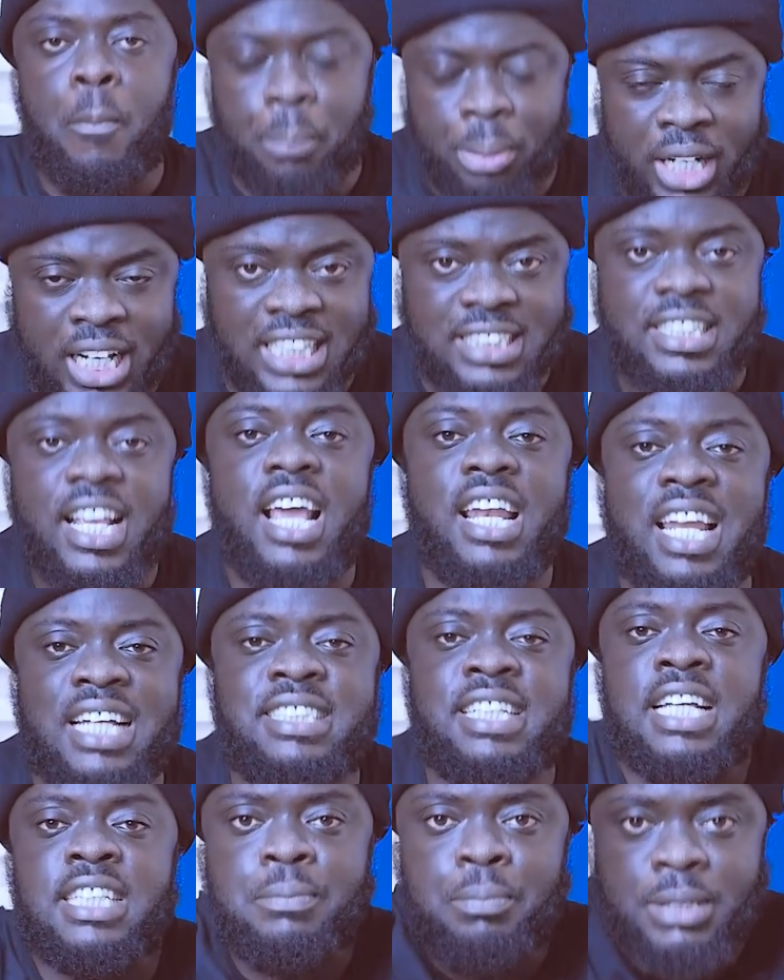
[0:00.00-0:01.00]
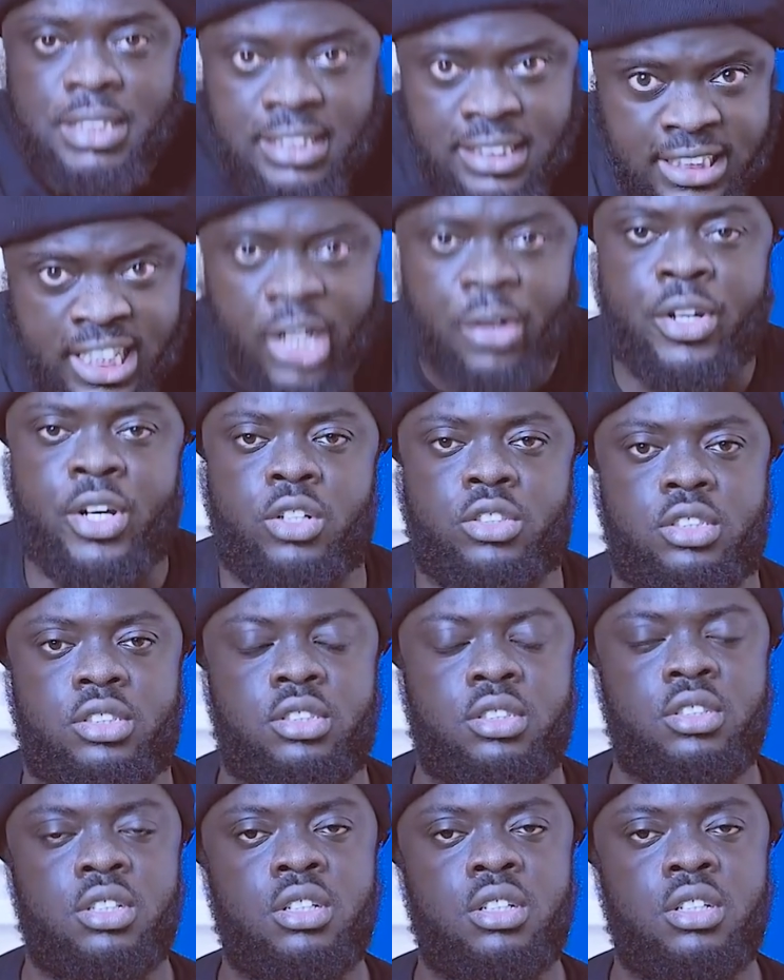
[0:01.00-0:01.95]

Please, let us be serious.